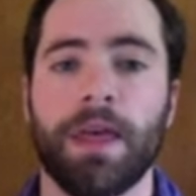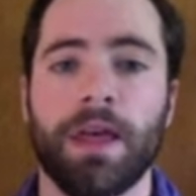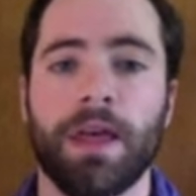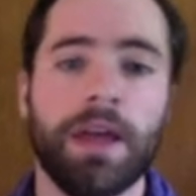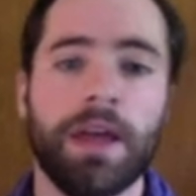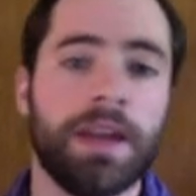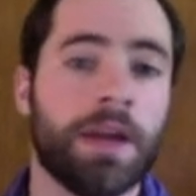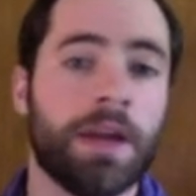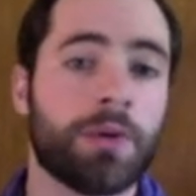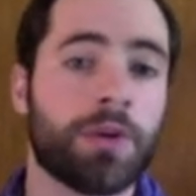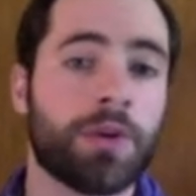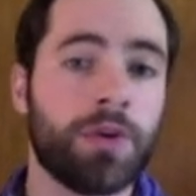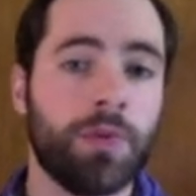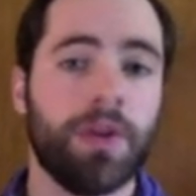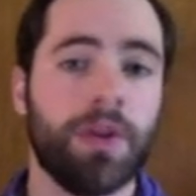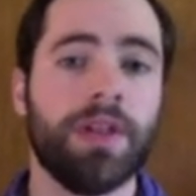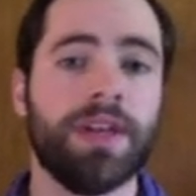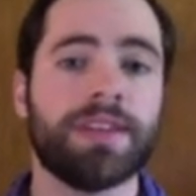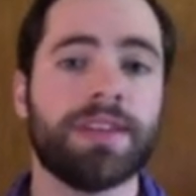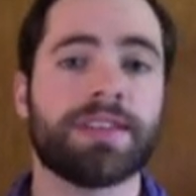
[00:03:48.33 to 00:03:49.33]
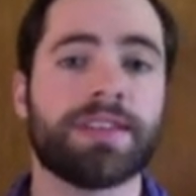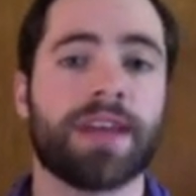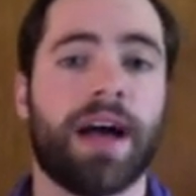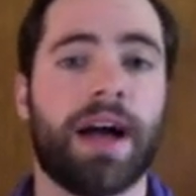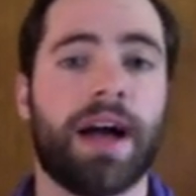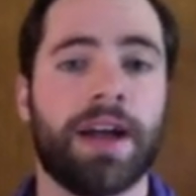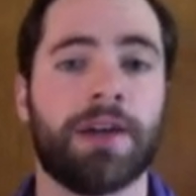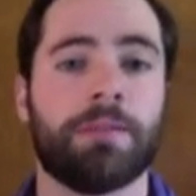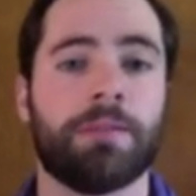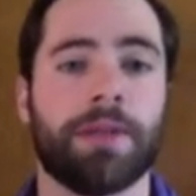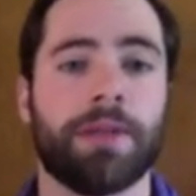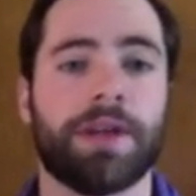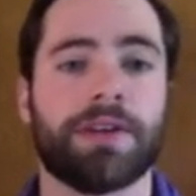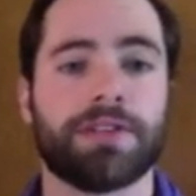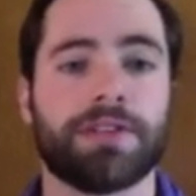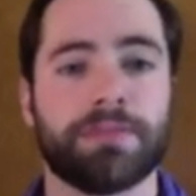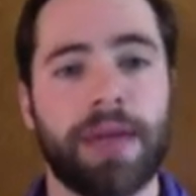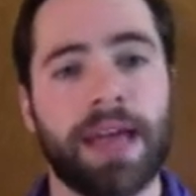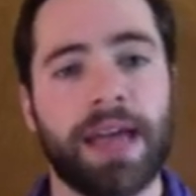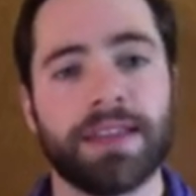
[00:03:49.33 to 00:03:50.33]
Now, Goodwilli's
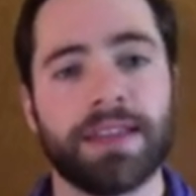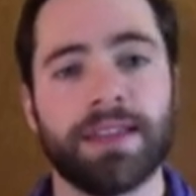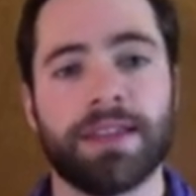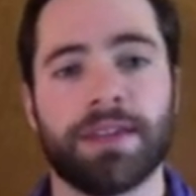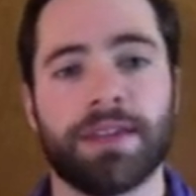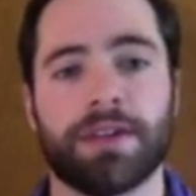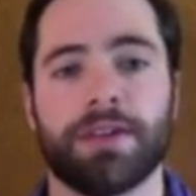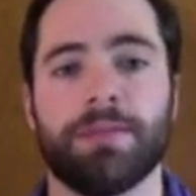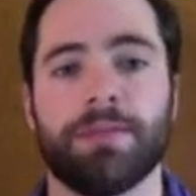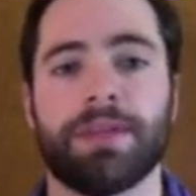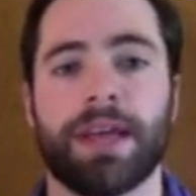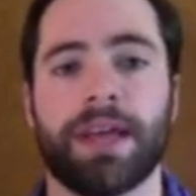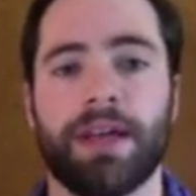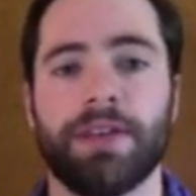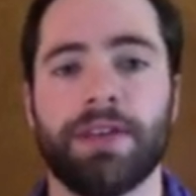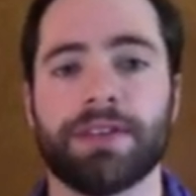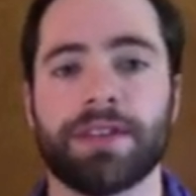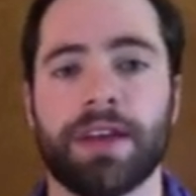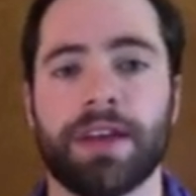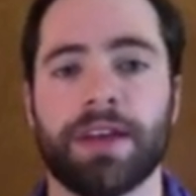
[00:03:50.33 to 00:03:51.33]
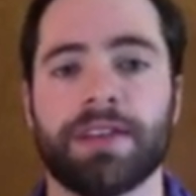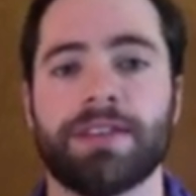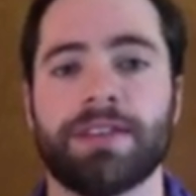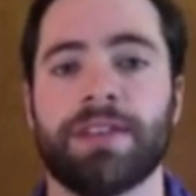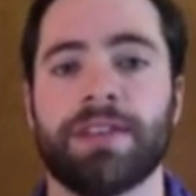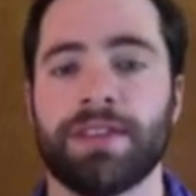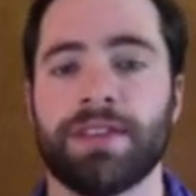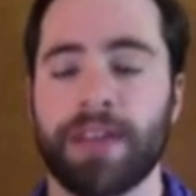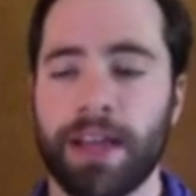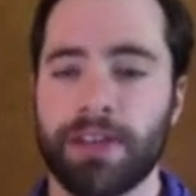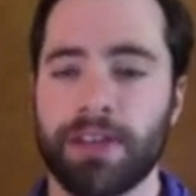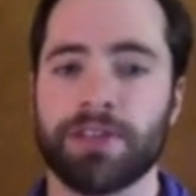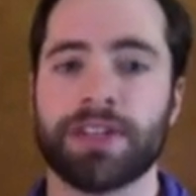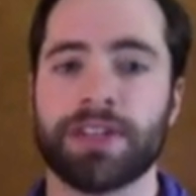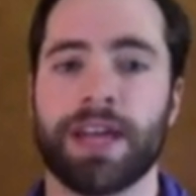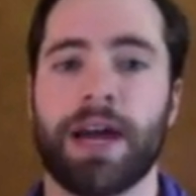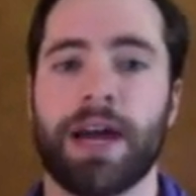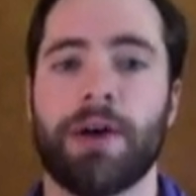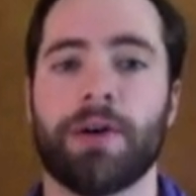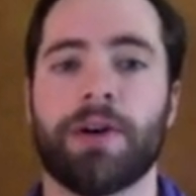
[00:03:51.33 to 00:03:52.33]
Heyer-Blakers-Massey theorem tells us that the Taylor
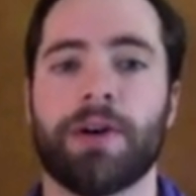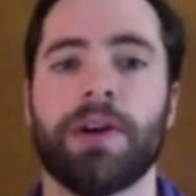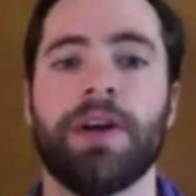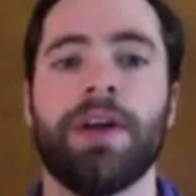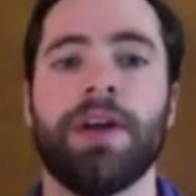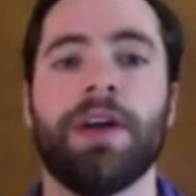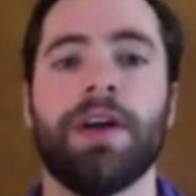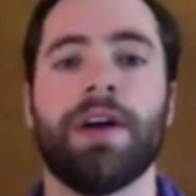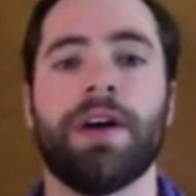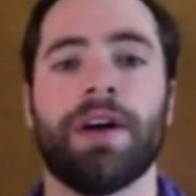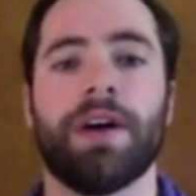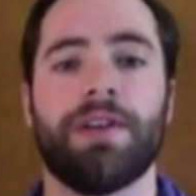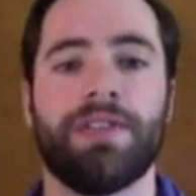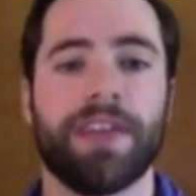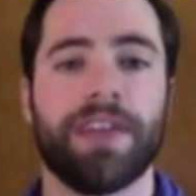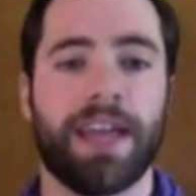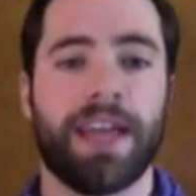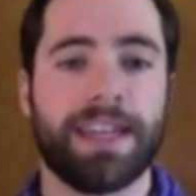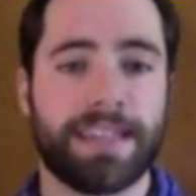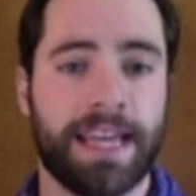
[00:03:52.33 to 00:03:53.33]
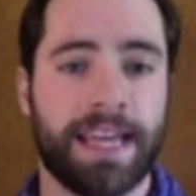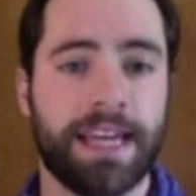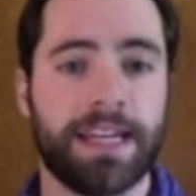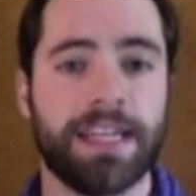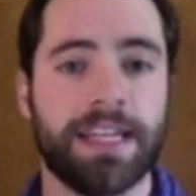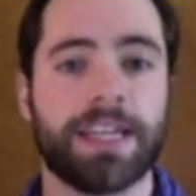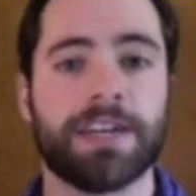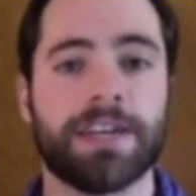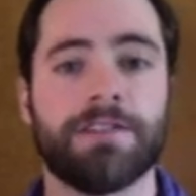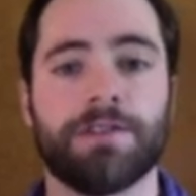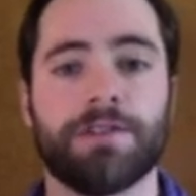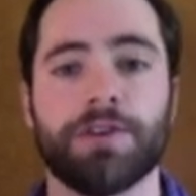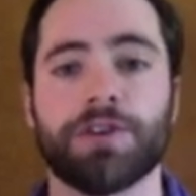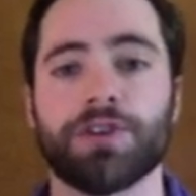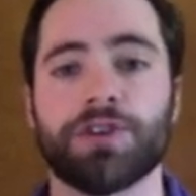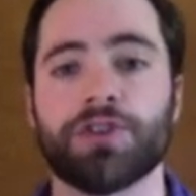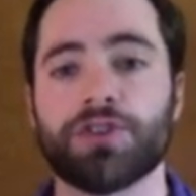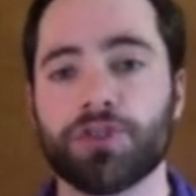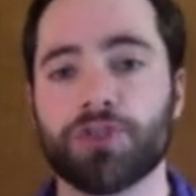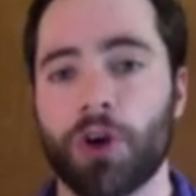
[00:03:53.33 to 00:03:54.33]
tower of the identity
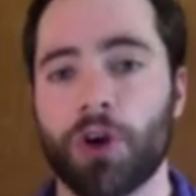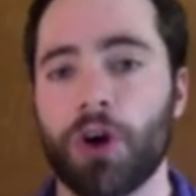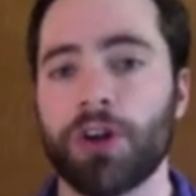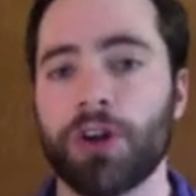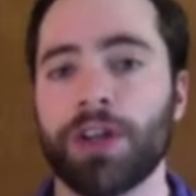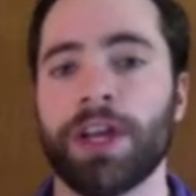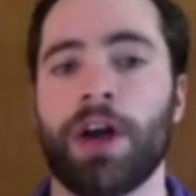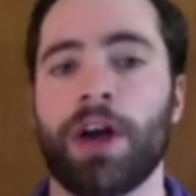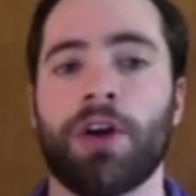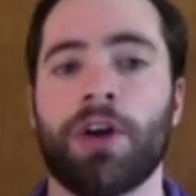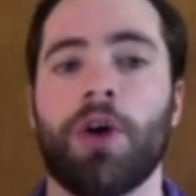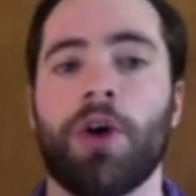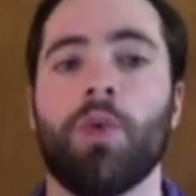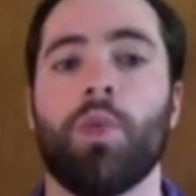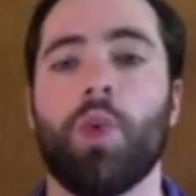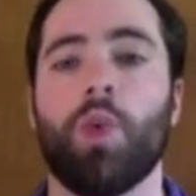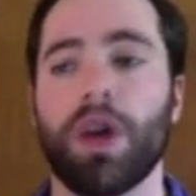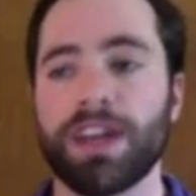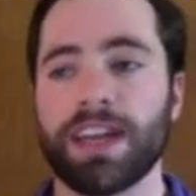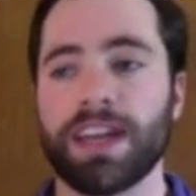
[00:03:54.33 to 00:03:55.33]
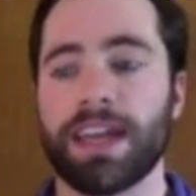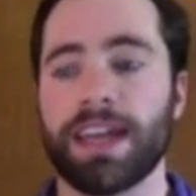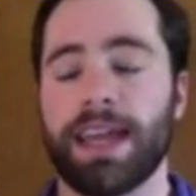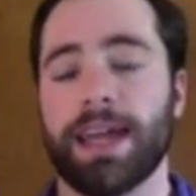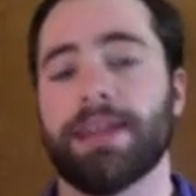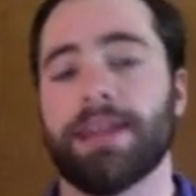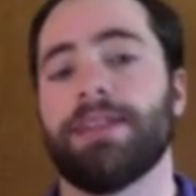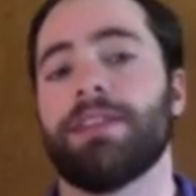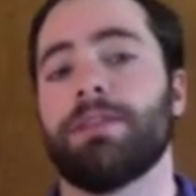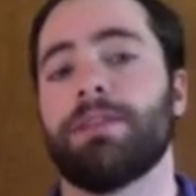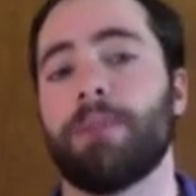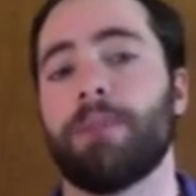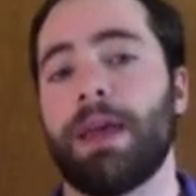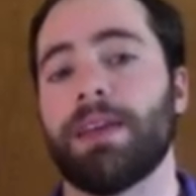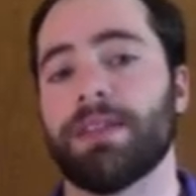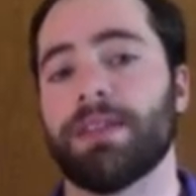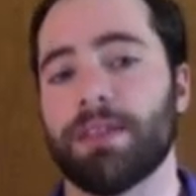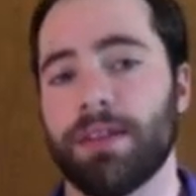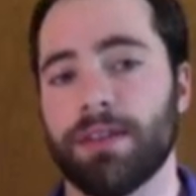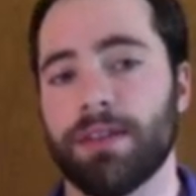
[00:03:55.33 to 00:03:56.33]
converges strongly on all one-connected
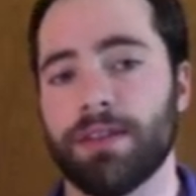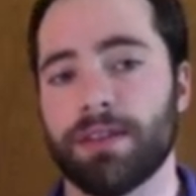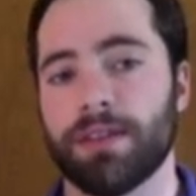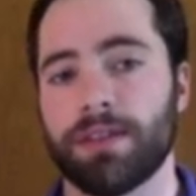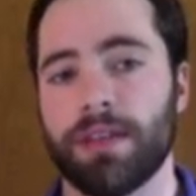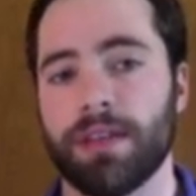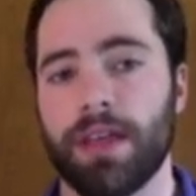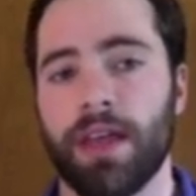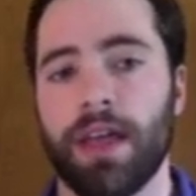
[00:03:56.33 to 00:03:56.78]
spaces.